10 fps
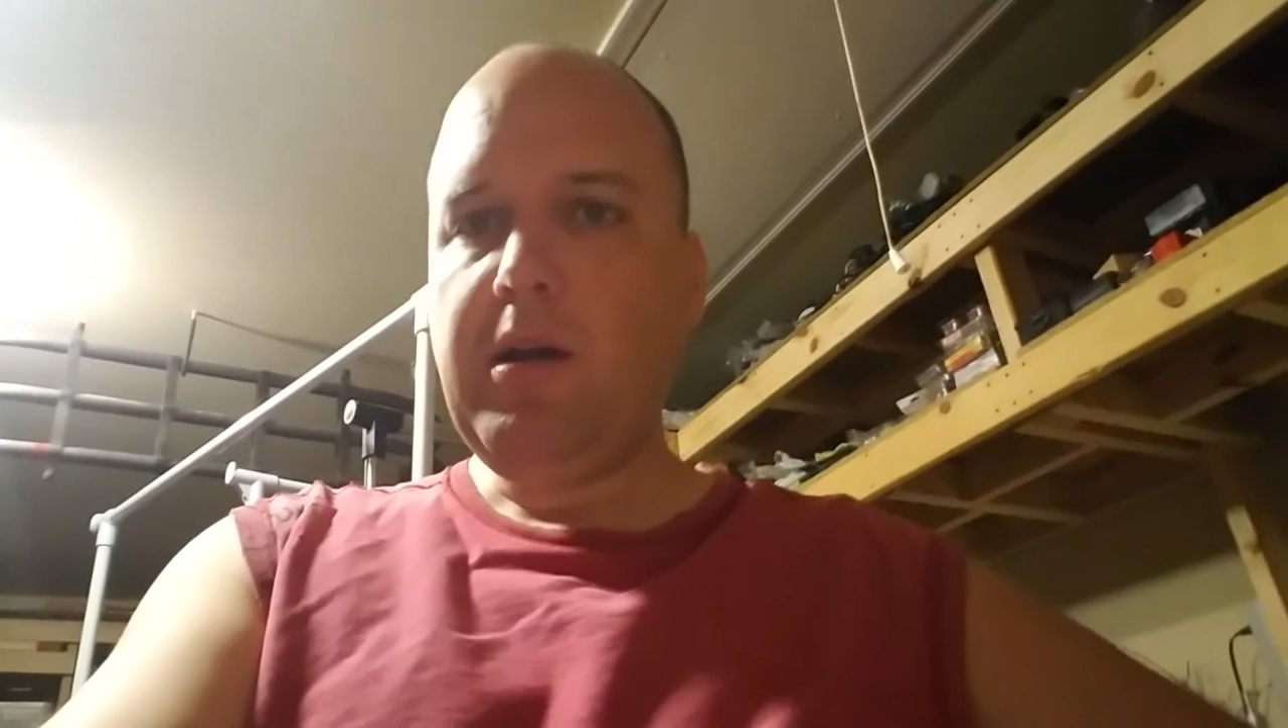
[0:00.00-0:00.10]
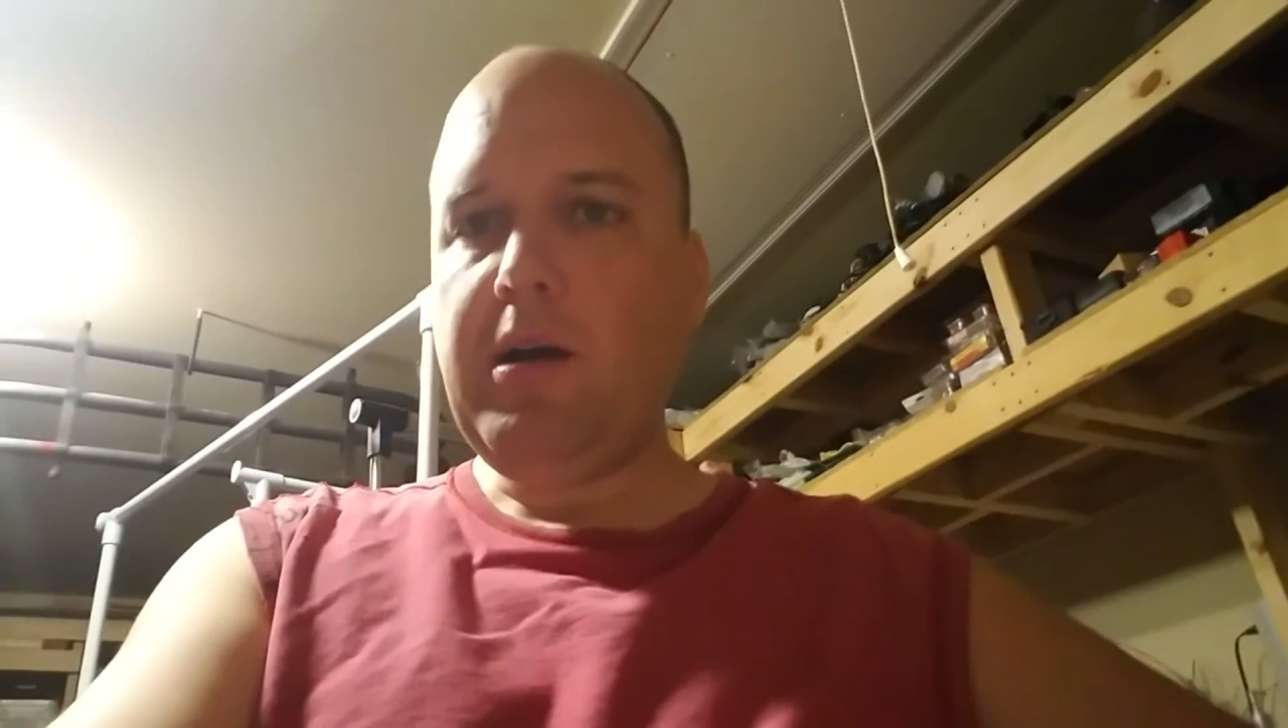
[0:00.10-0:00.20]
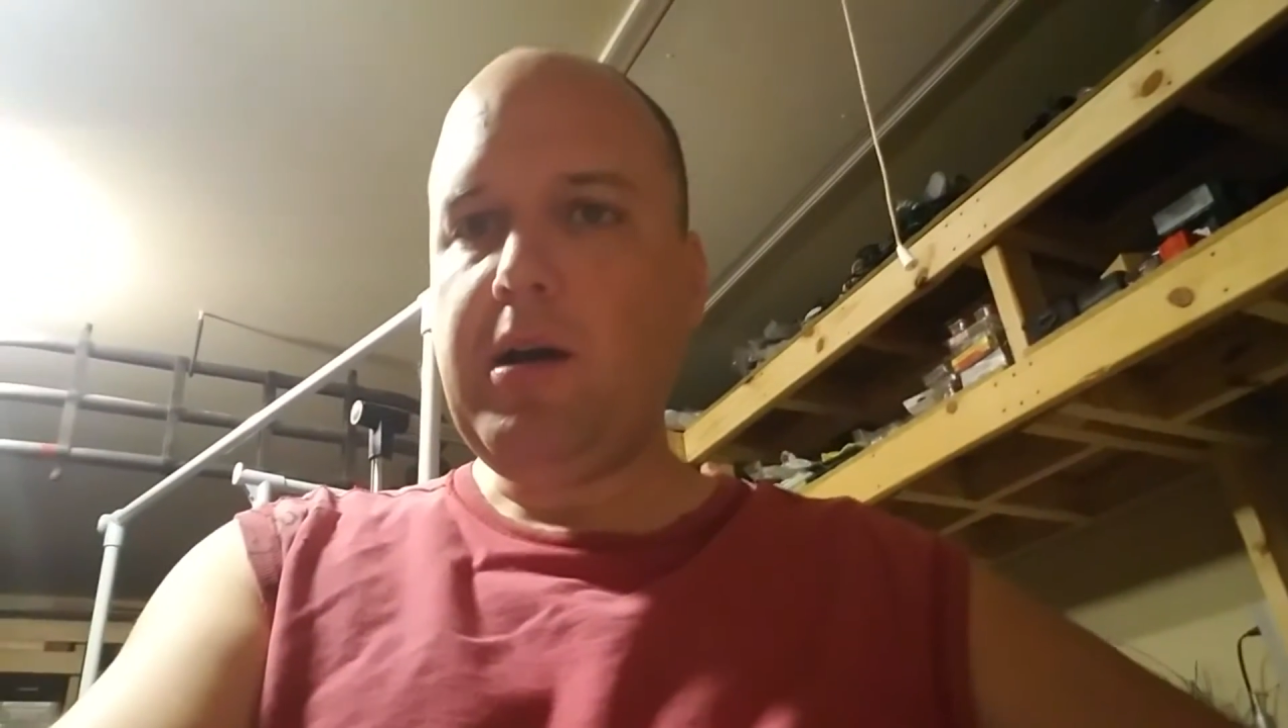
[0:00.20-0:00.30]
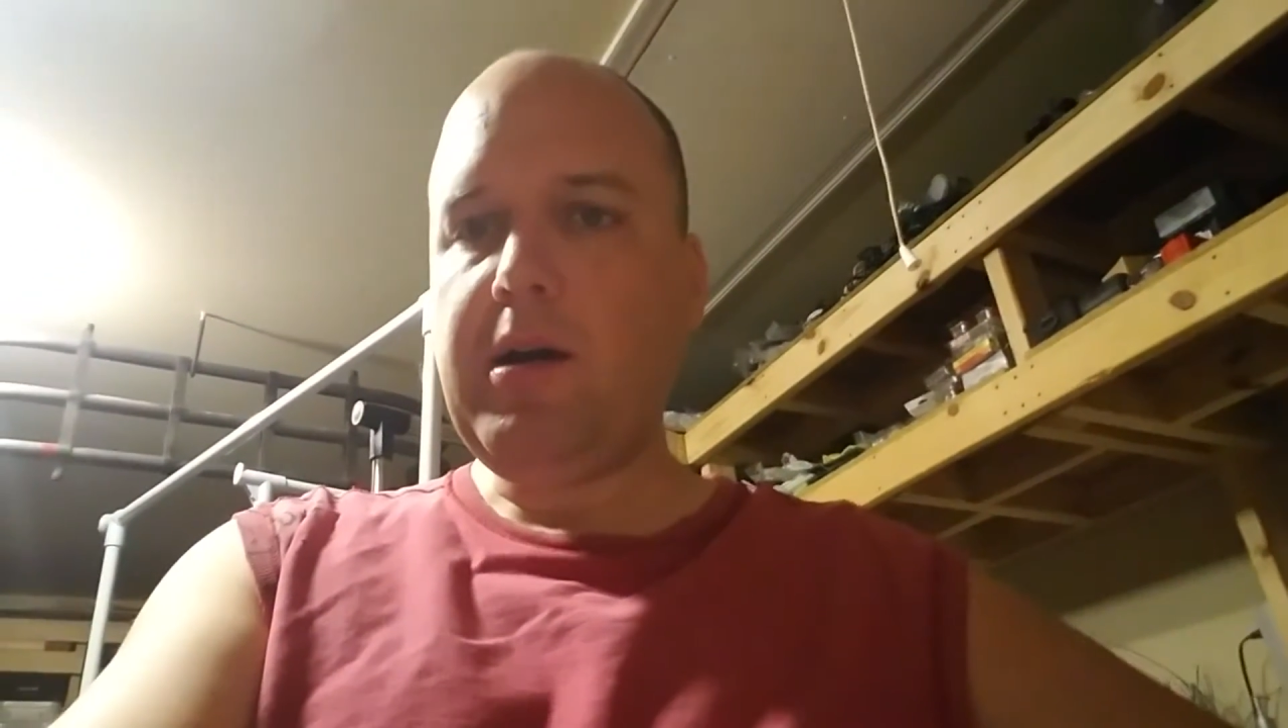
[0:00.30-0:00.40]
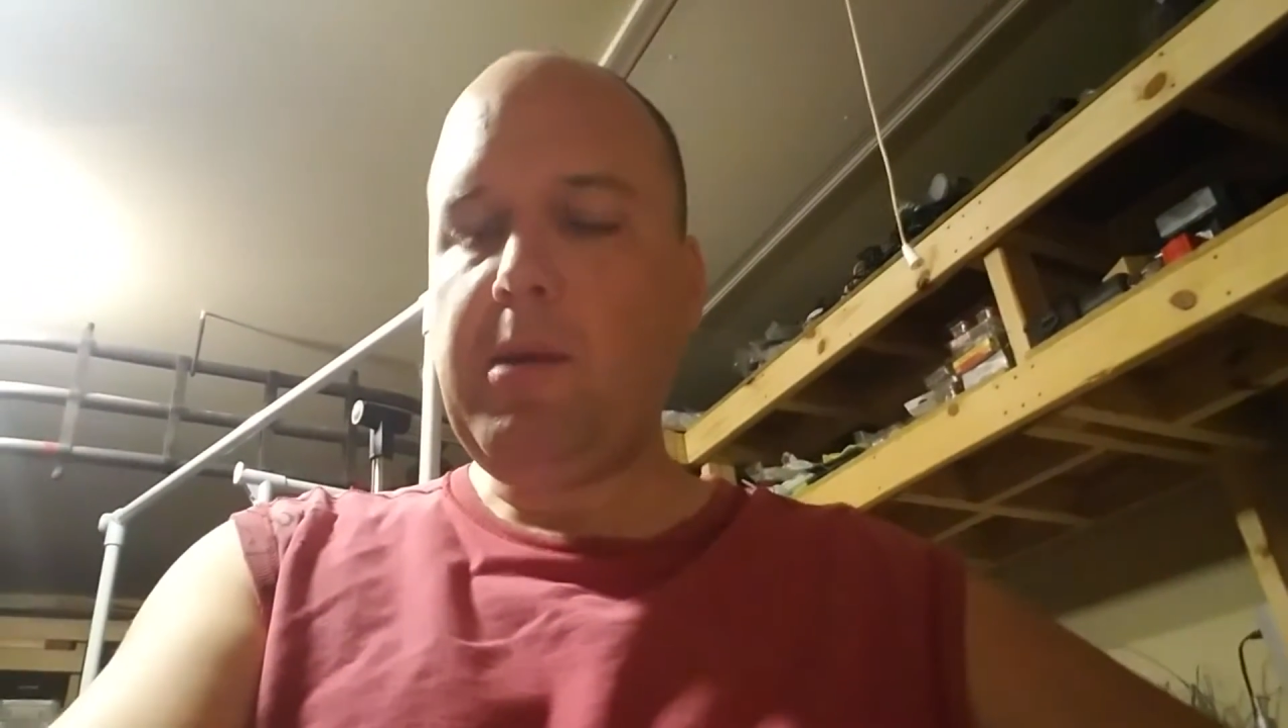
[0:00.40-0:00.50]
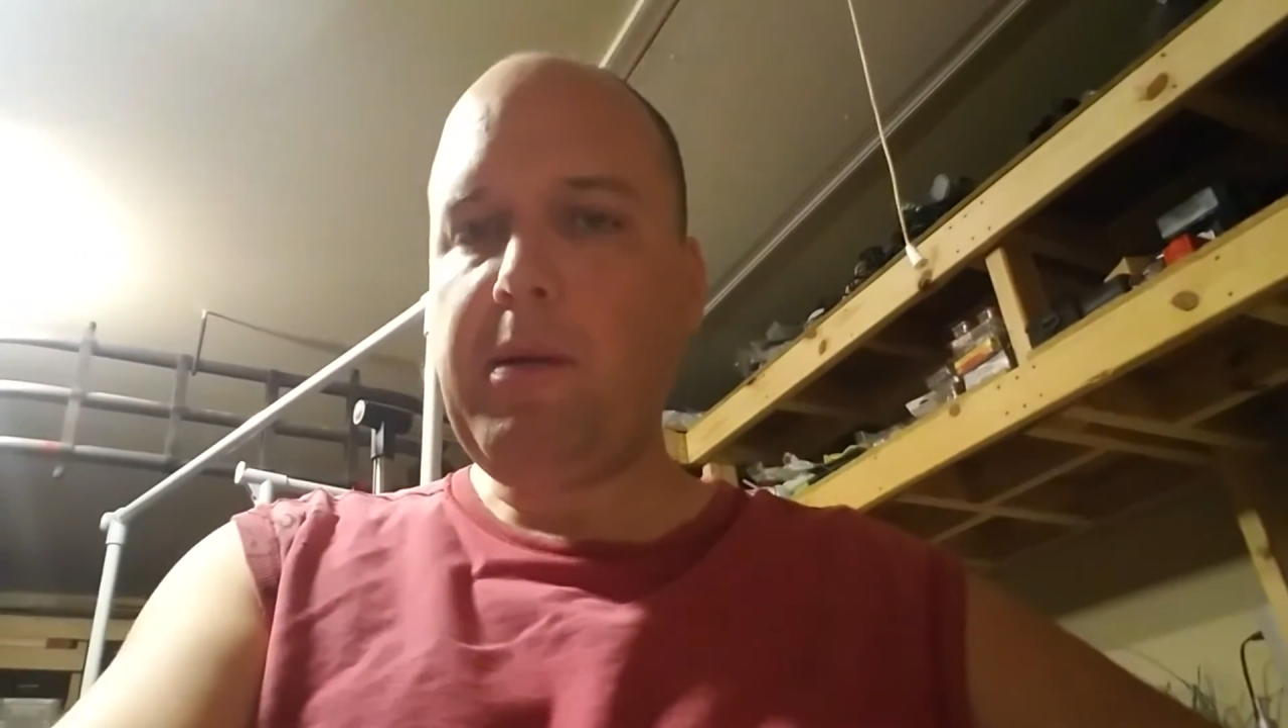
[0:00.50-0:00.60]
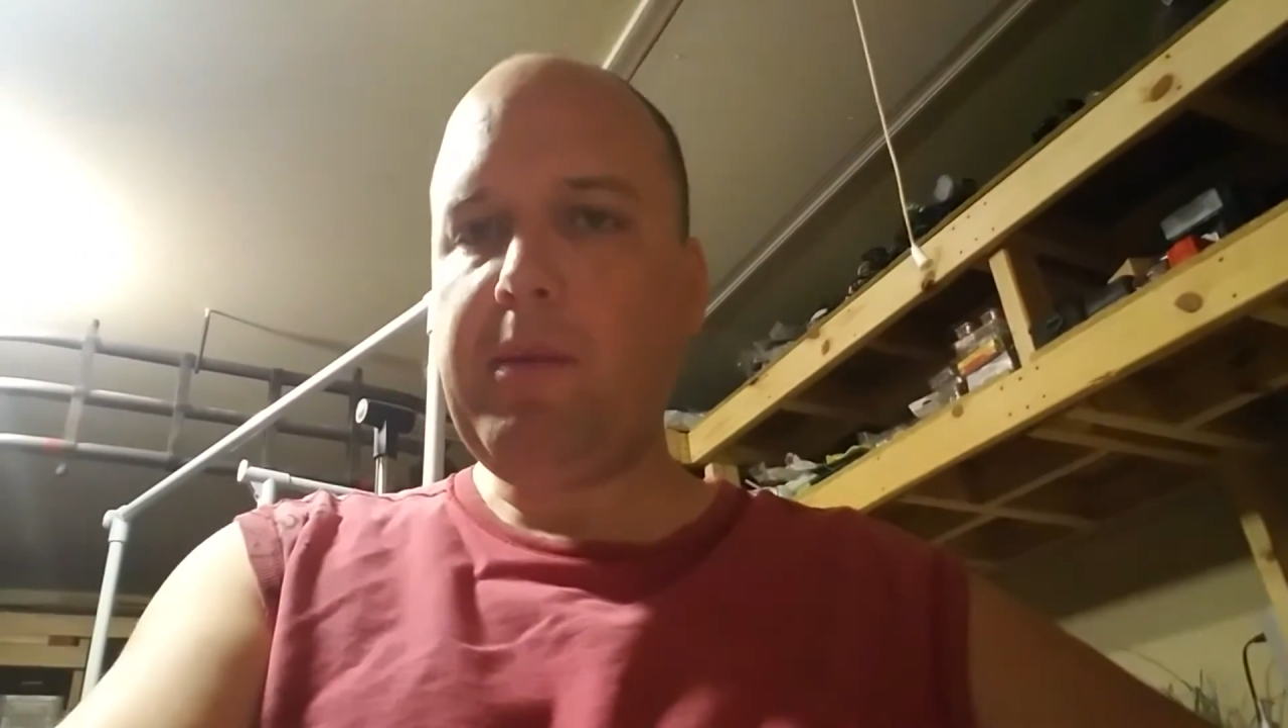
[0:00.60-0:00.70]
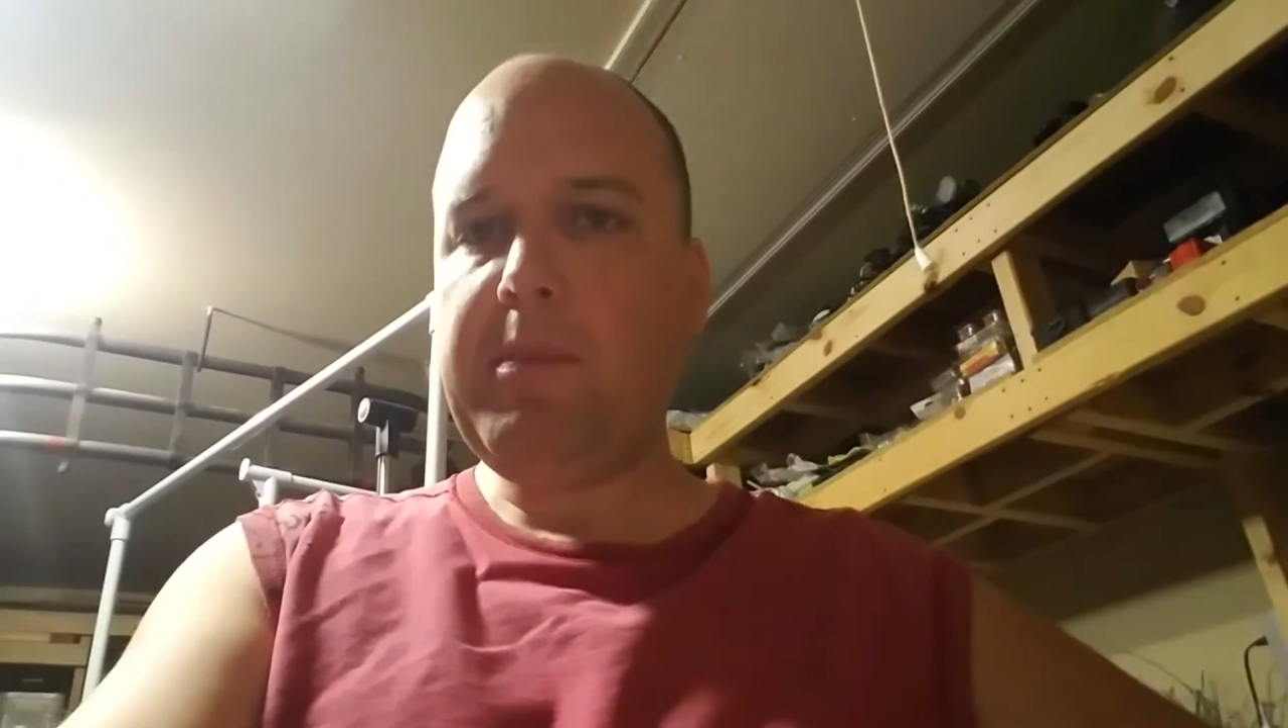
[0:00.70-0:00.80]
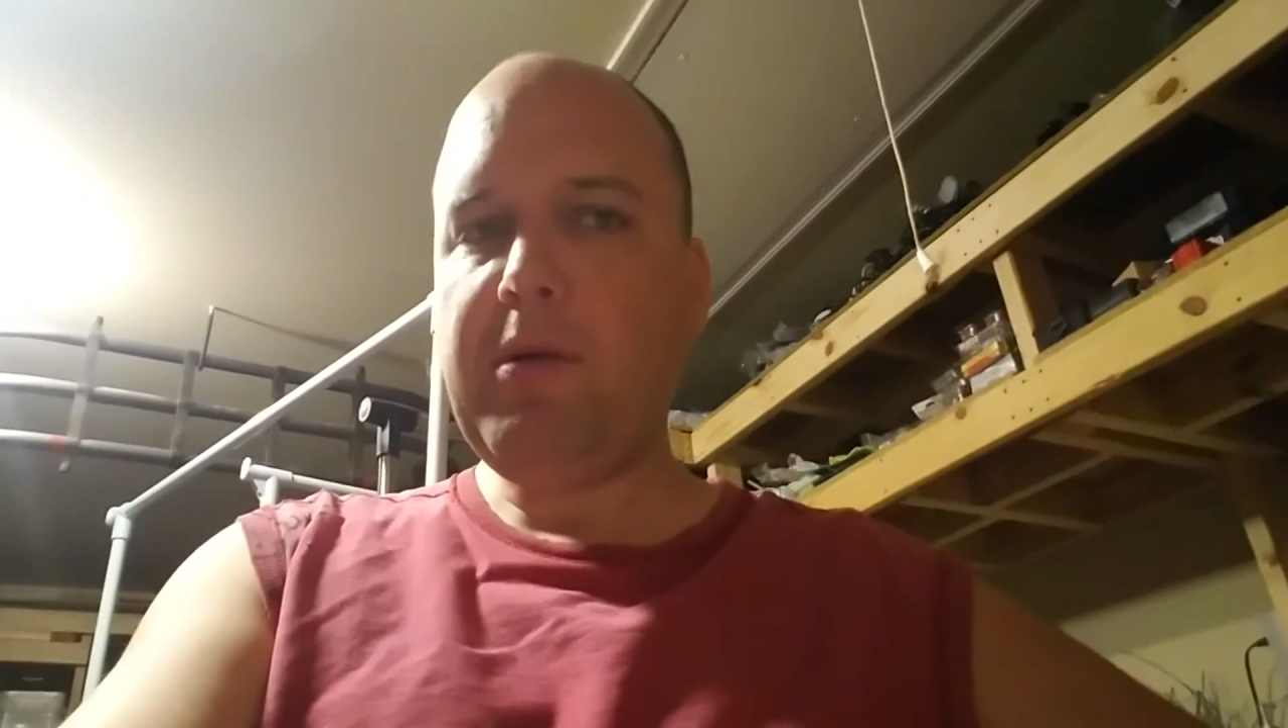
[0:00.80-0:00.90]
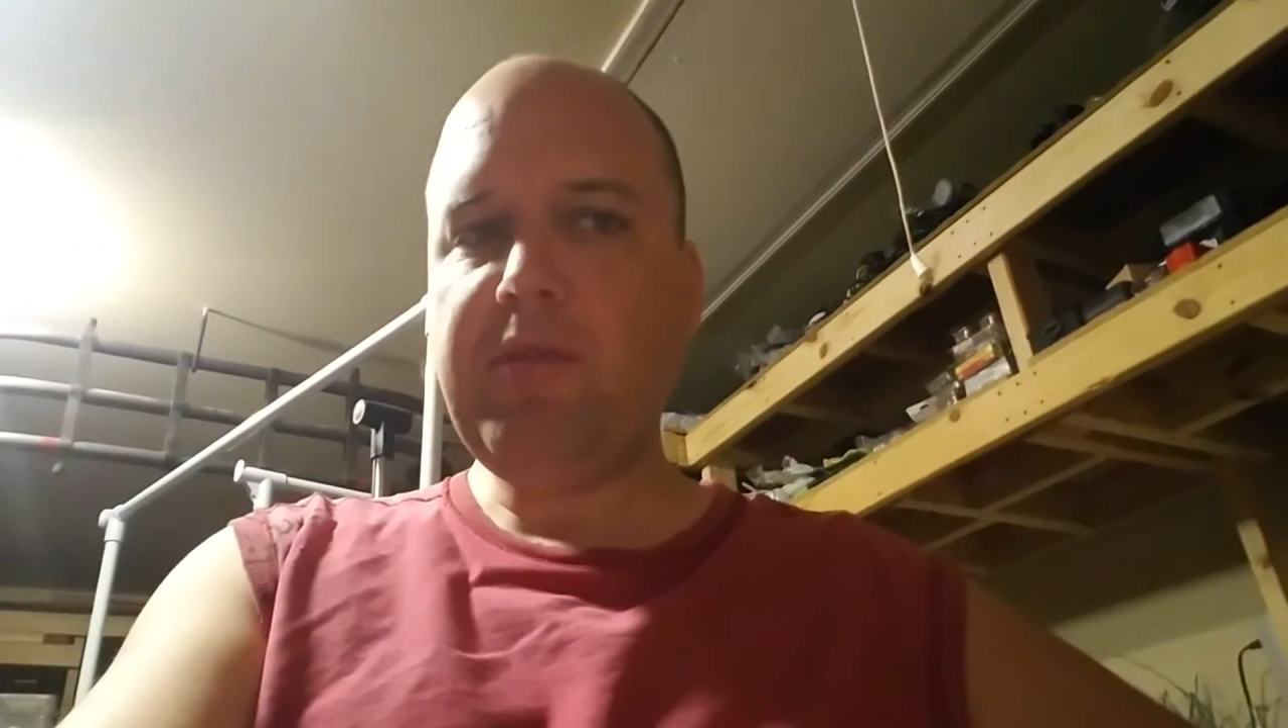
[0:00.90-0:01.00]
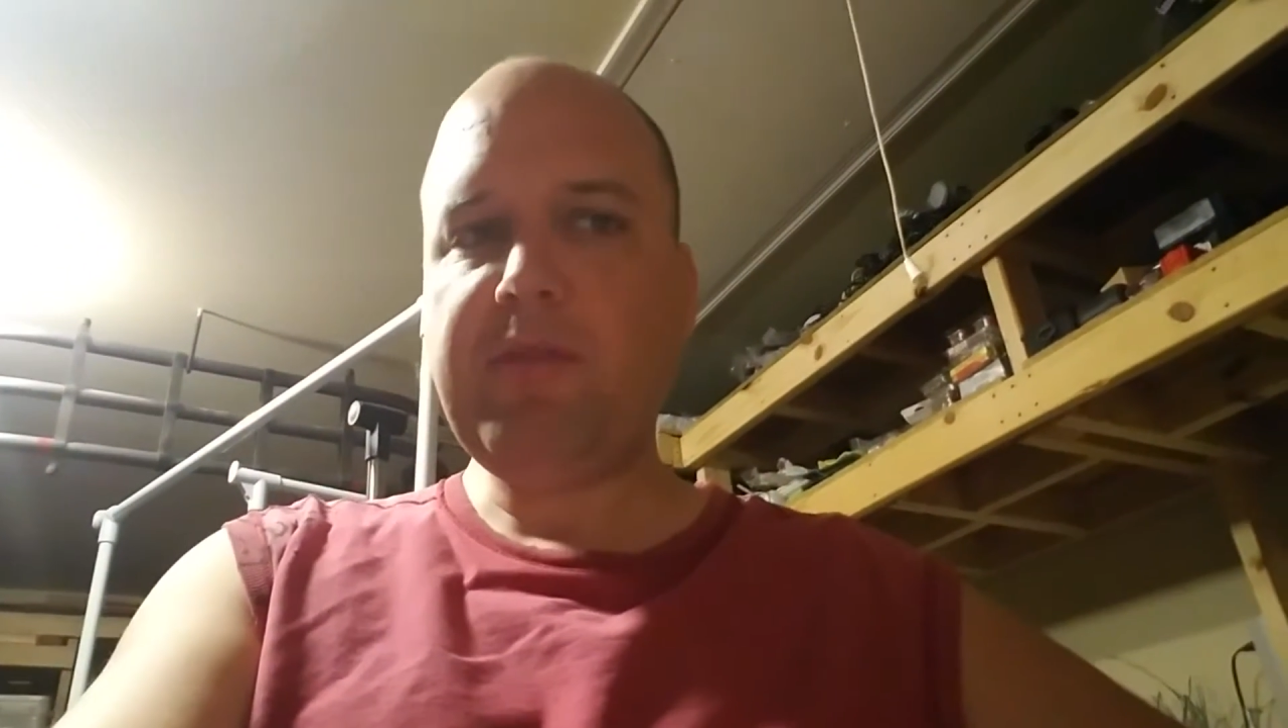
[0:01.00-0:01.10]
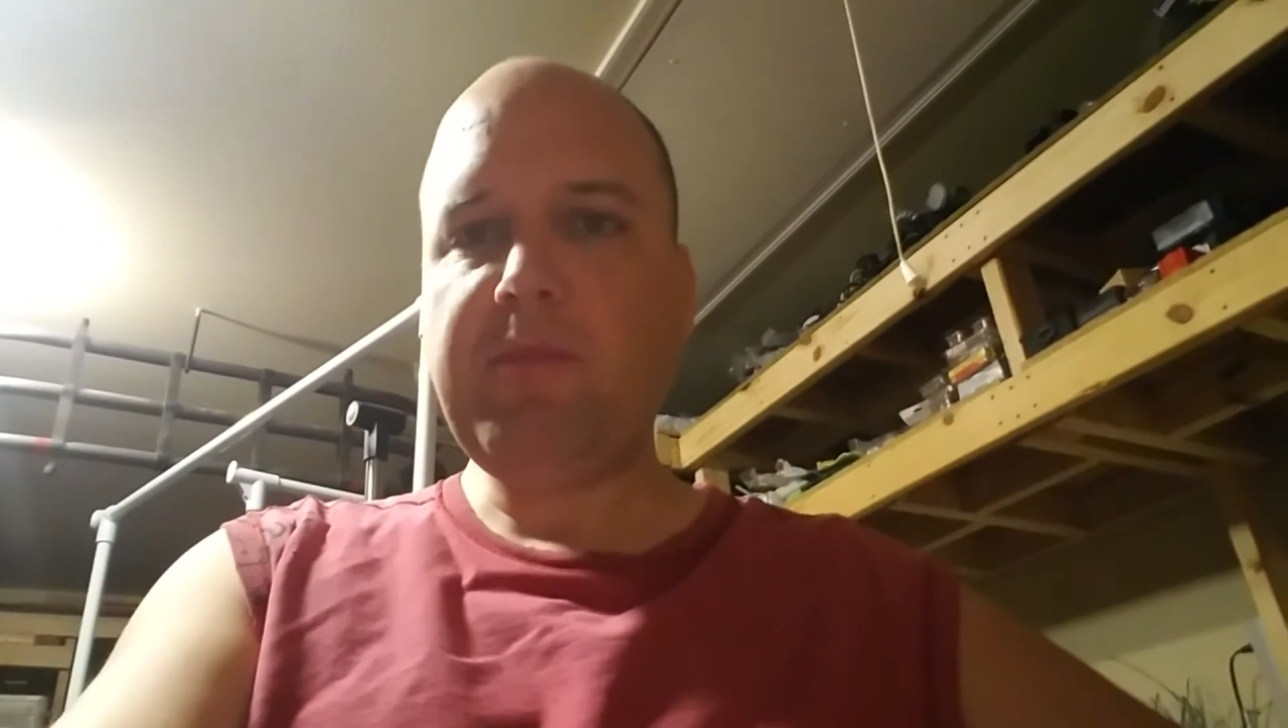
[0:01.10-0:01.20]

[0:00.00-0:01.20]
I'll probably post